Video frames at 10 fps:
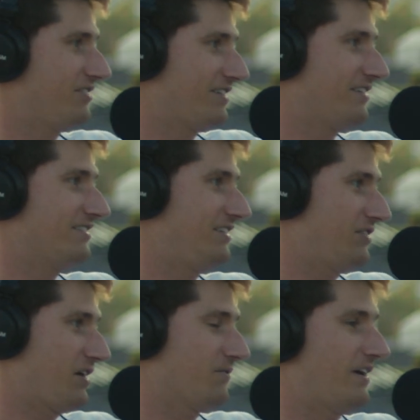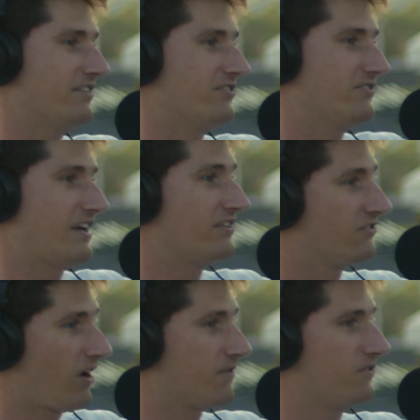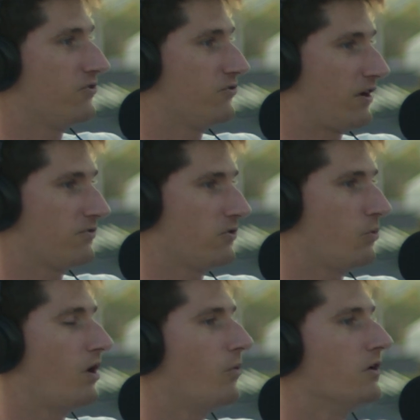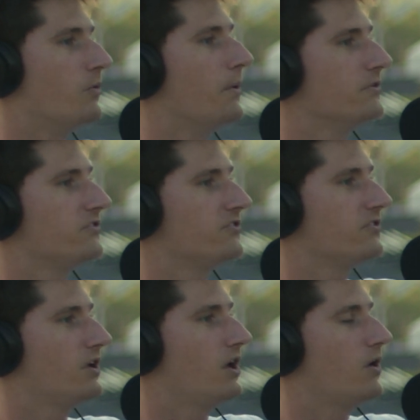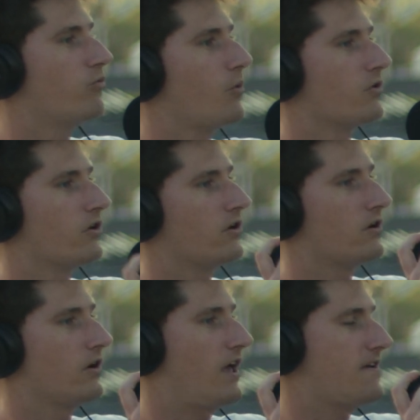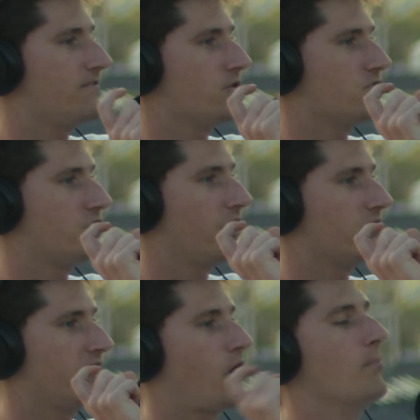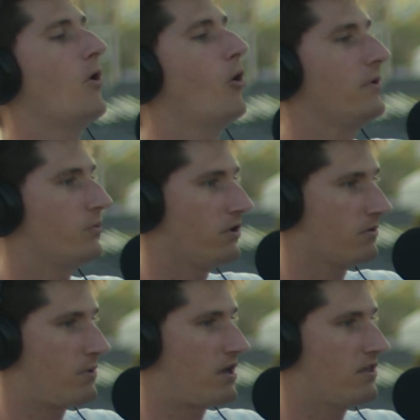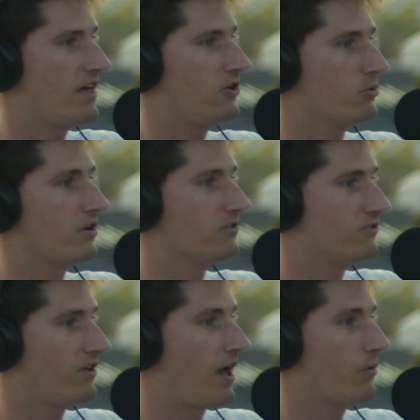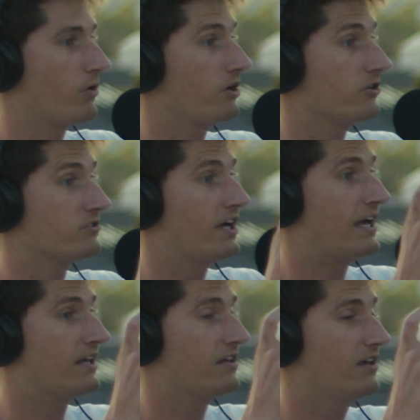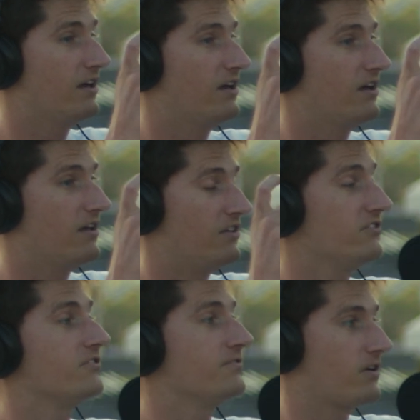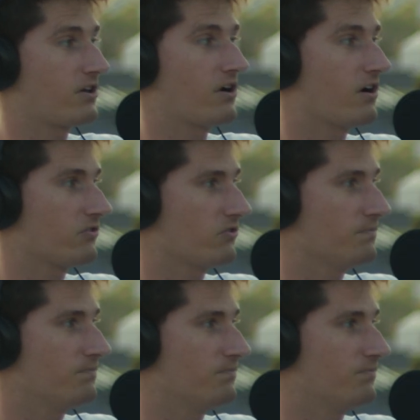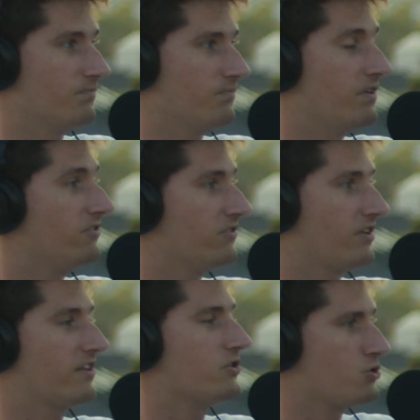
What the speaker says: You're it's tough. It's stressful. What were, if you can share like a moment with me that you were on set where you're like, this is fucking awesome. This is like the